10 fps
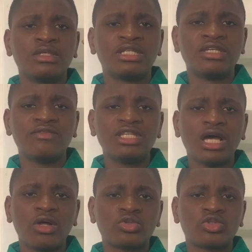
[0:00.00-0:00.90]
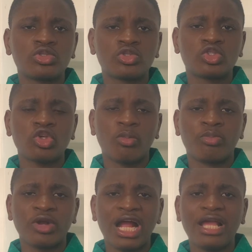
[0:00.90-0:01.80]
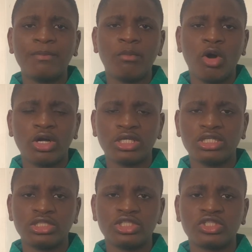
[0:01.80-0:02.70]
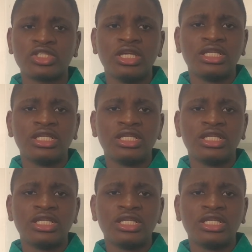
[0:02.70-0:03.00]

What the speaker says: giving out subprime mortgages,